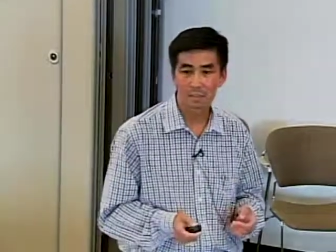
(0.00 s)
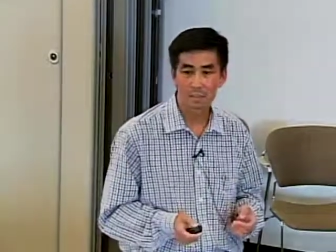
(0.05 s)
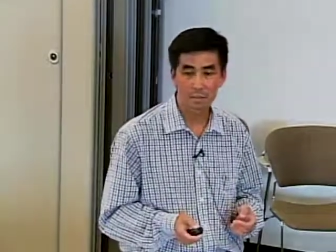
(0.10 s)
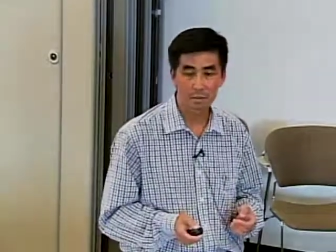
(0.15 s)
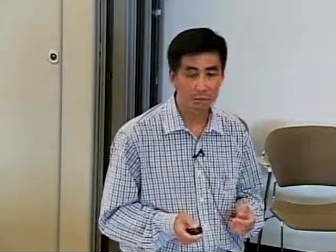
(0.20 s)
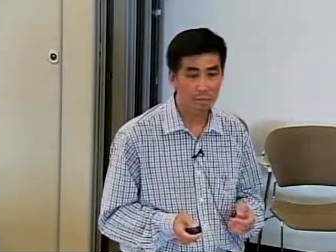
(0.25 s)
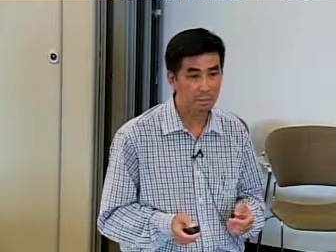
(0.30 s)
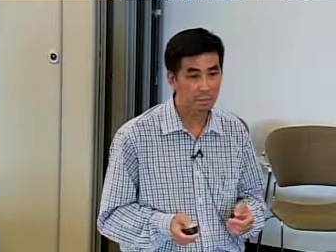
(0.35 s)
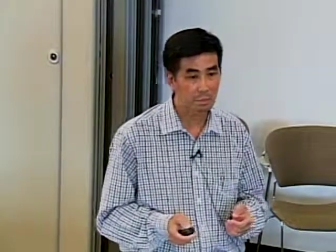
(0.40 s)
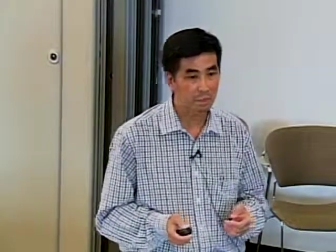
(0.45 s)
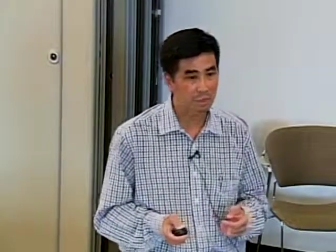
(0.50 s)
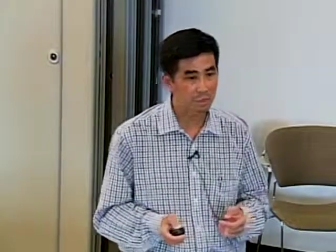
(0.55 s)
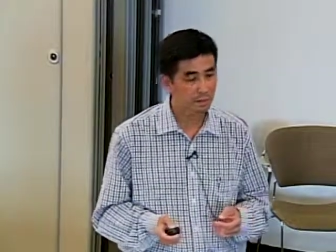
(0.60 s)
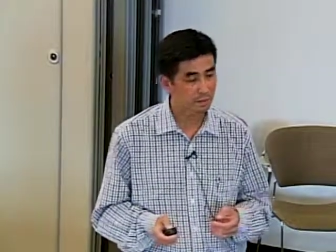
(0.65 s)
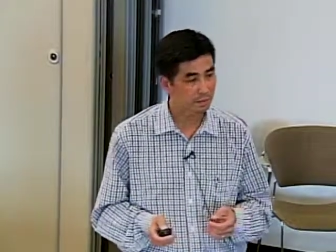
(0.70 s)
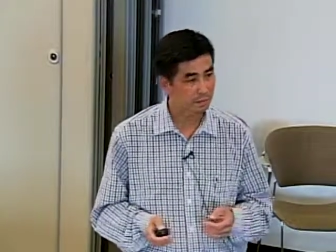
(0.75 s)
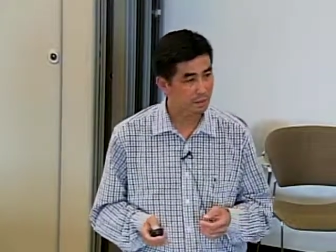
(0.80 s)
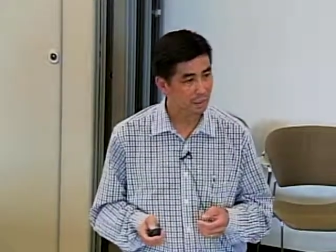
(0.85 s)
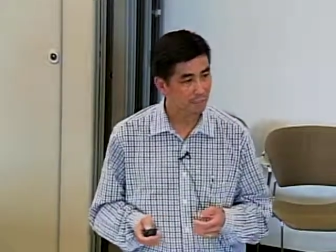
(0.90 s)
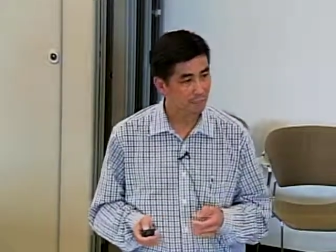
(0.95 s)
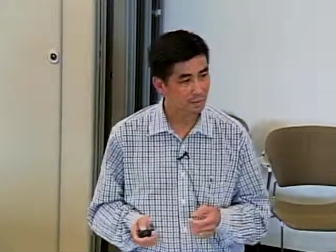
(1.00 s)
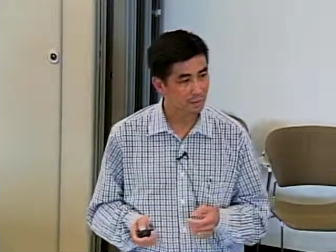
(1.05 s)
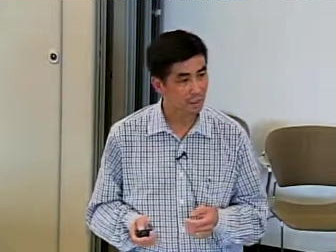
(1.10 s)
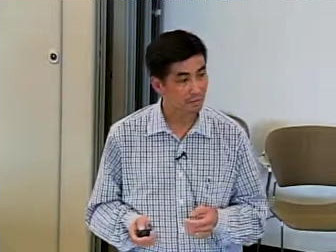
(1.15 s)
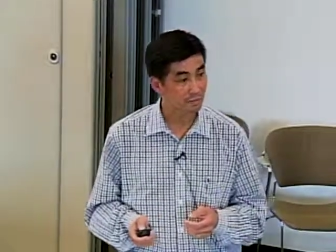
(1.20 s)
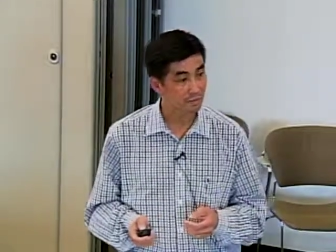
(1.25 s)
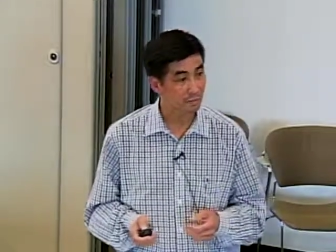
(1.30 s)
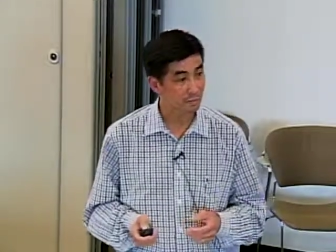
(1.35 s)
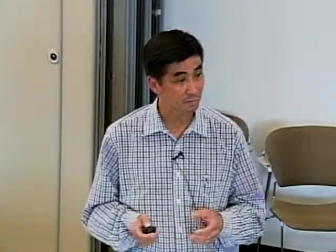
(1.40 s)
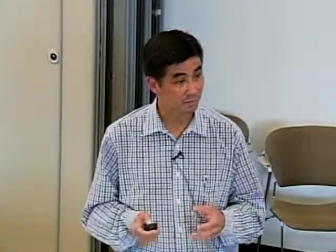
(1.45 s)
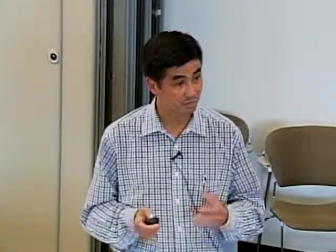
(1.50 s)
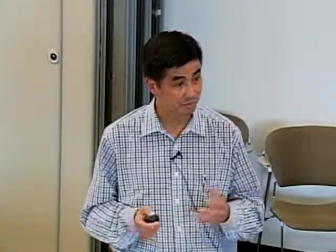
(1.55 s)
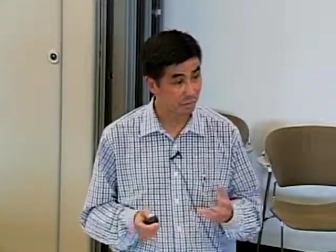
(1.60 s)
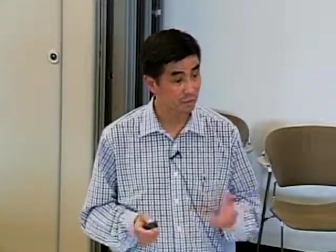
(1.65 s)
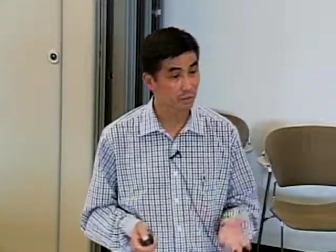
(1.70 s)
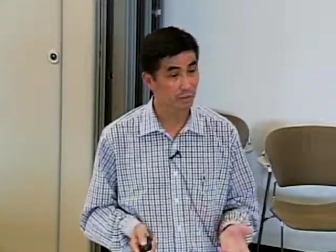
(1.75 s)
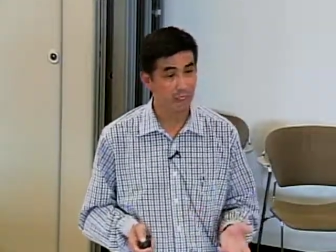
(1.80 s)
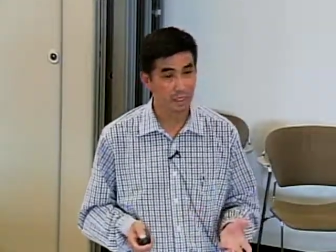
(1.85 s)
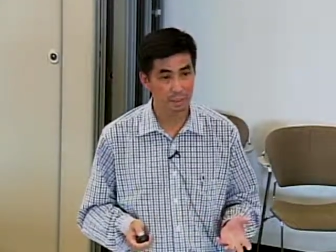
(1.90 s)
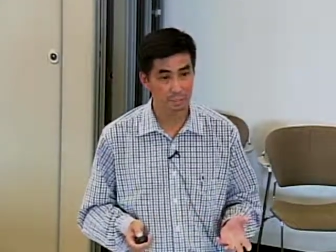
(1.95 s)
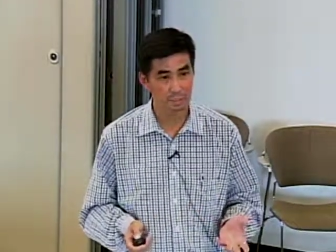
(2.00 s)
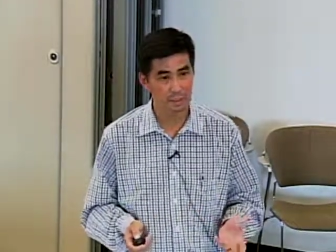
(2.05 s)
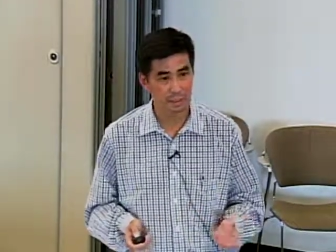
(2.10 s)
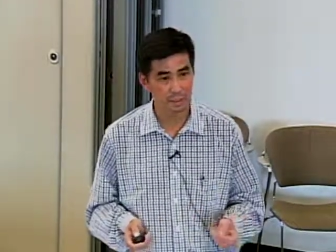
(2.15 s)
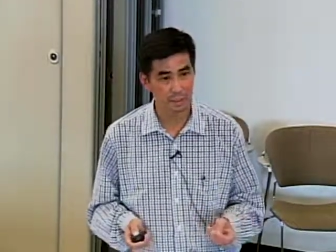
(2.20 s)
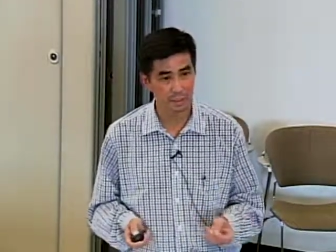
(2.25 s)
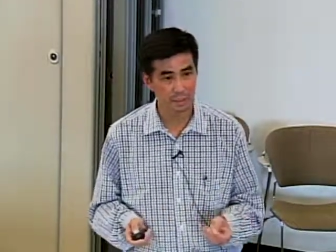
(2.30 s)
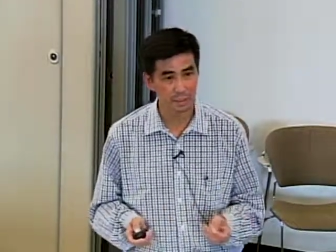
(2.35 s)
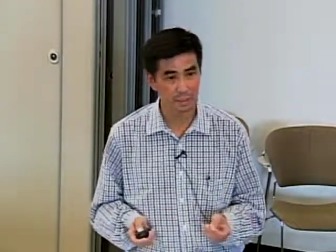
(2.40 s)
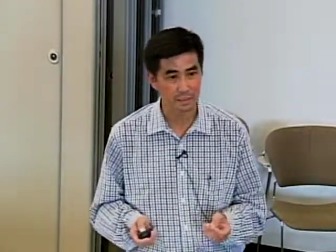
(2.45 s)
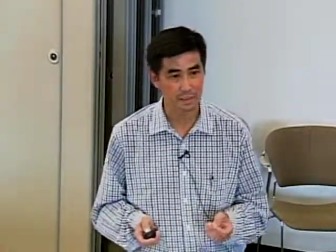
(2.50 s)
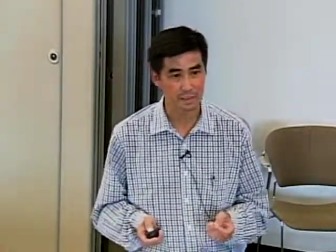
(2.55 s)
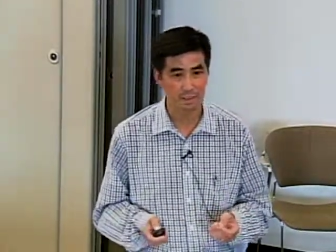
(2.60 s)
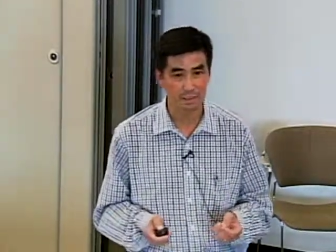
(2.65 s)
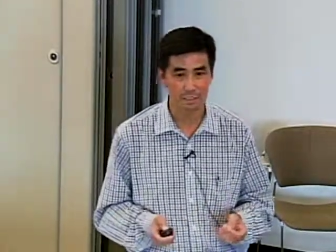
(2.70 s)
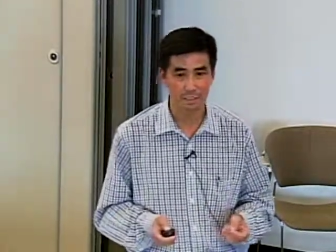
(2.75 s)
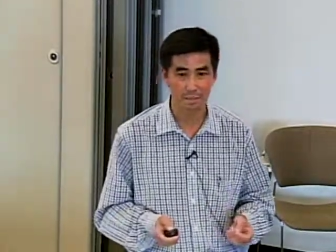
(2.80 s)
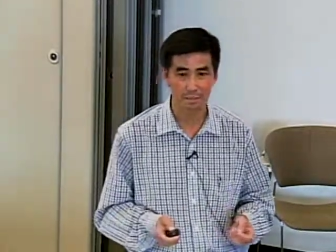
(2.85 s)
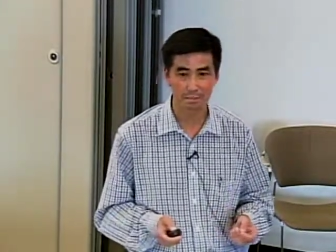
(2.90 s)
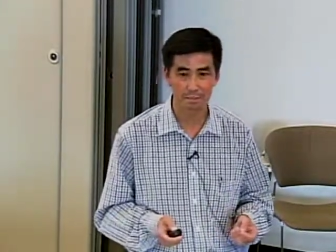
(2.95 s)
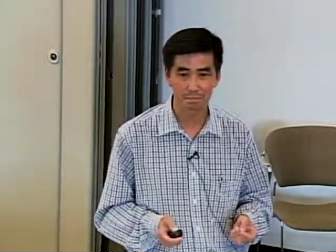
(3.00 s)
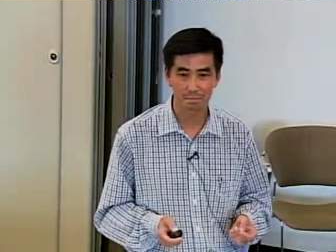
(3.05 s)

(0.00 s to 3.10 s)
Some people are sometimes uncomfortable with video games in kids. Um,